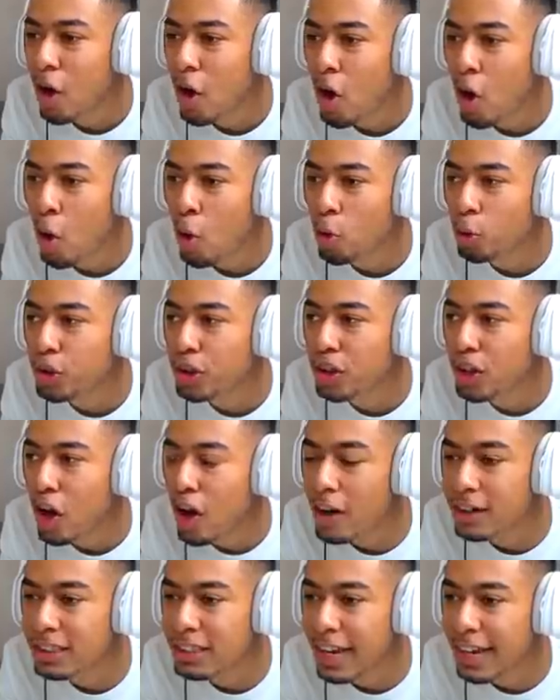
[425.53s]
a whole
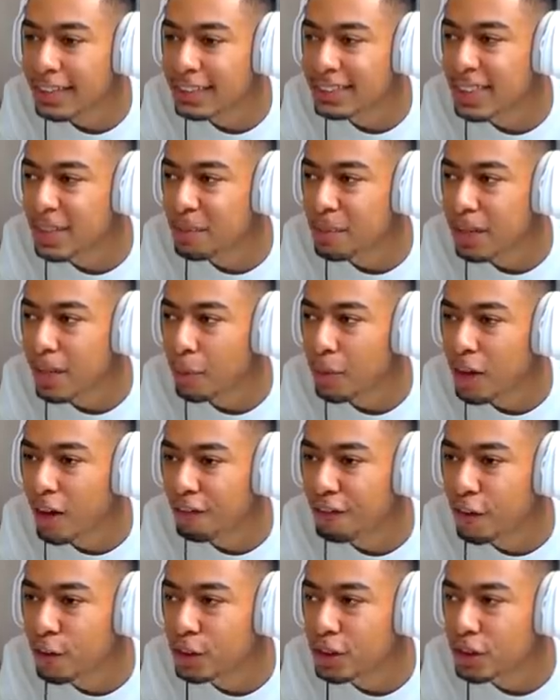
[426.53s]
dog chasing me and we
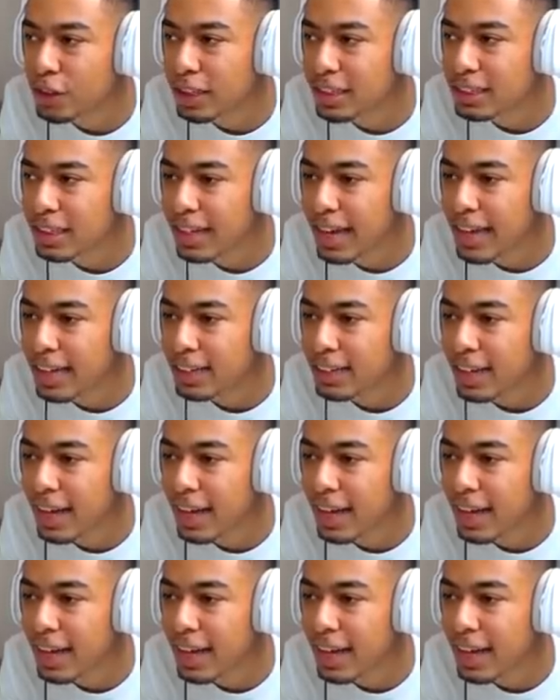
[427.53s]
got full streaks again.